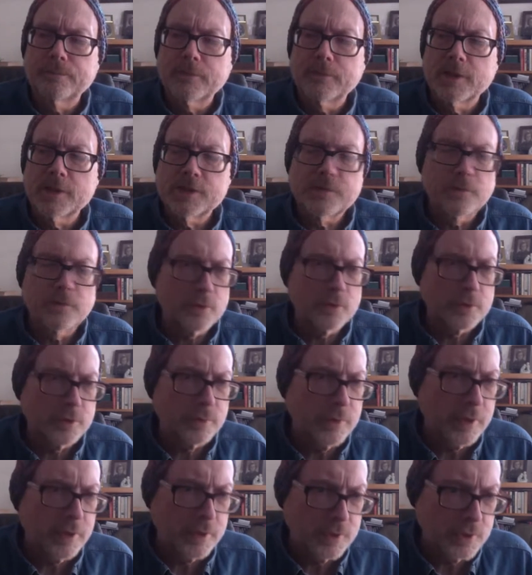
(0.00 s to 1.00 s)
is for
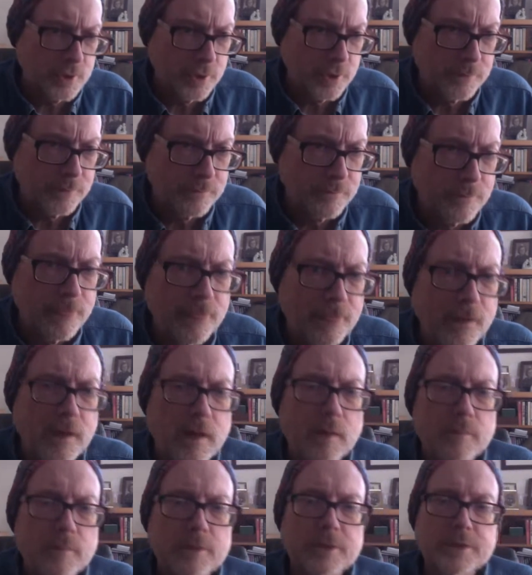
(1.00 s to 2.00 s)
donation,
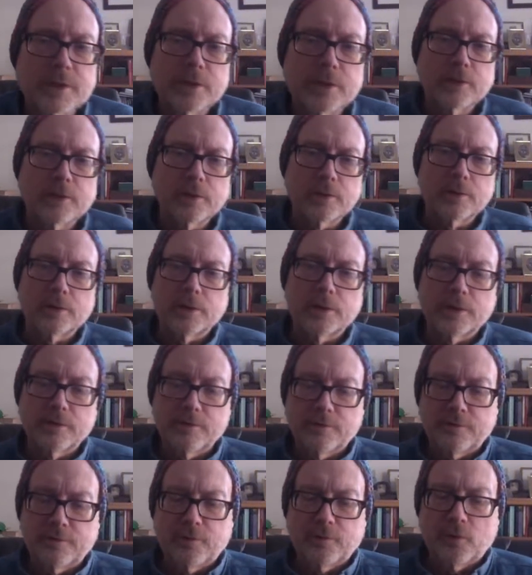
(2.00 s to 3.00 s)
particularly
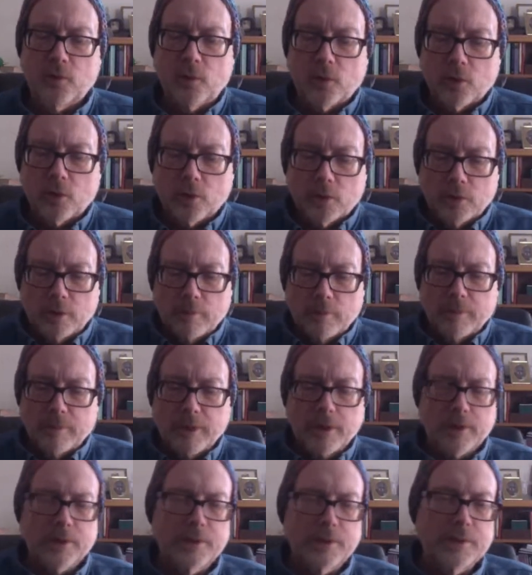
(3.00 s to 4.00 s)
for
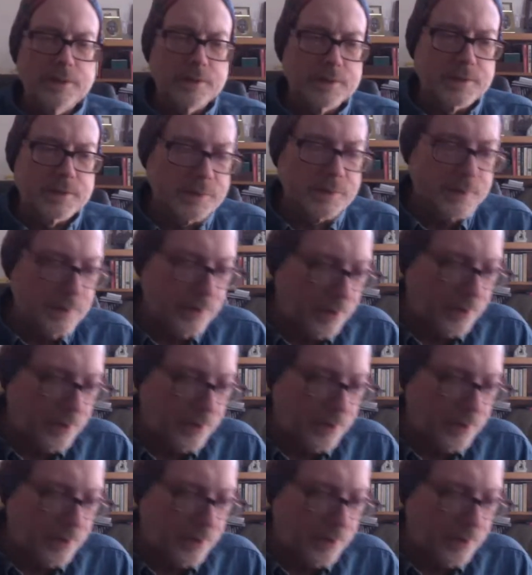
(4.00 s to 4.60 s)
Melanie's